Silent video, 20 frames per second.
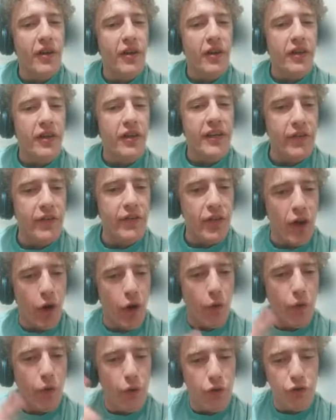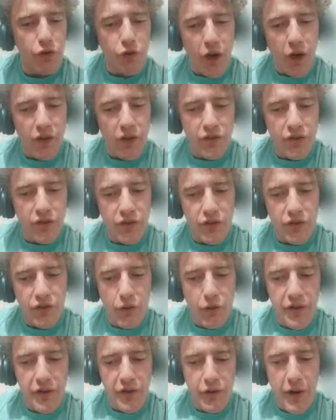even though those losses are
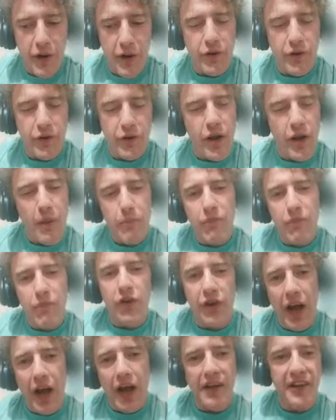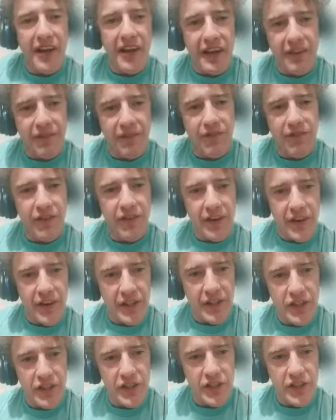on your record, for not getting
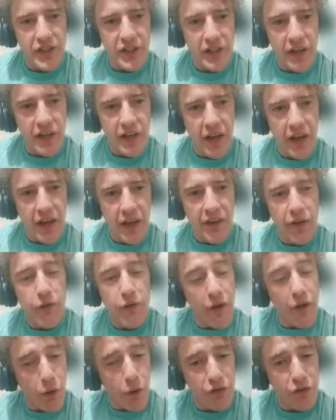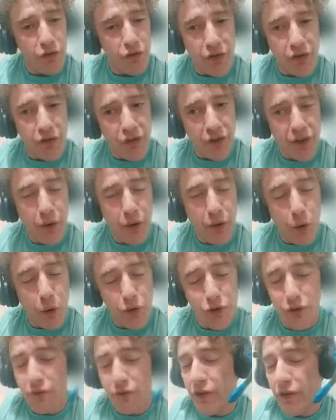finished? And they're
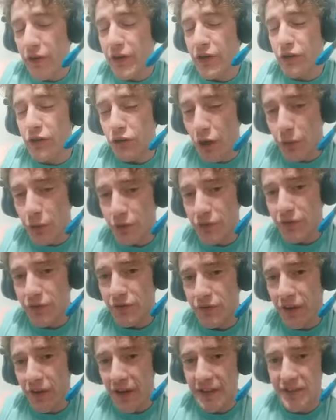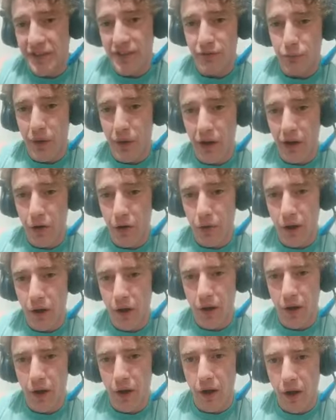also very close fights as
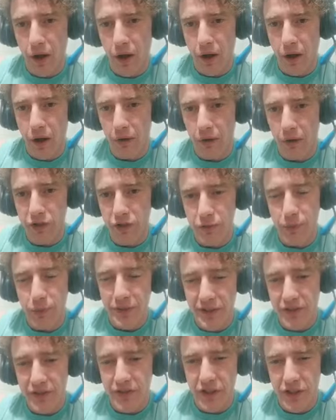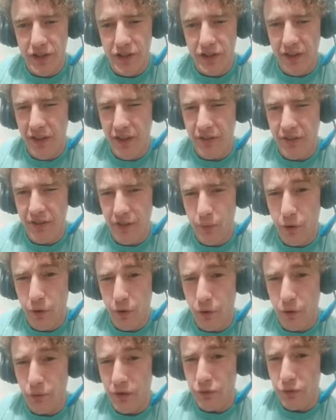well. Split decisions, I think they were.
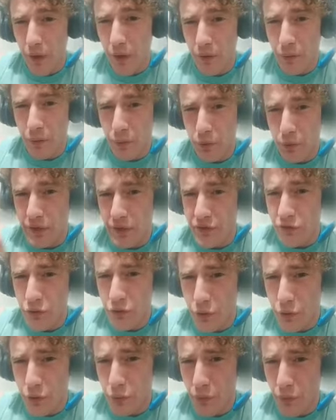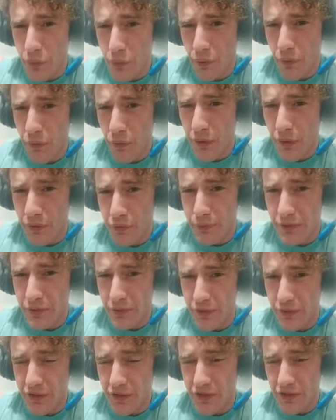At least one, or at least 2 or 3 were split
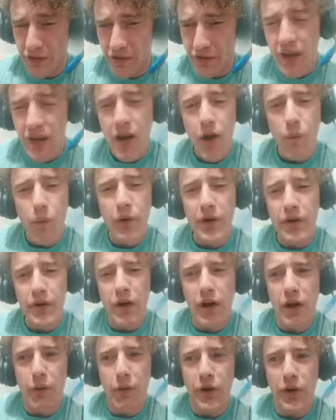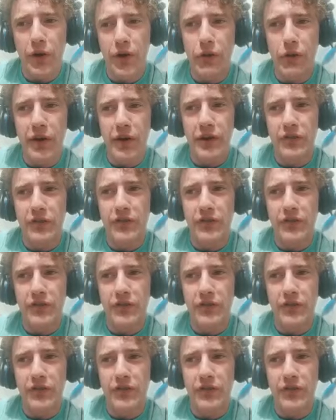decisions. What do you credit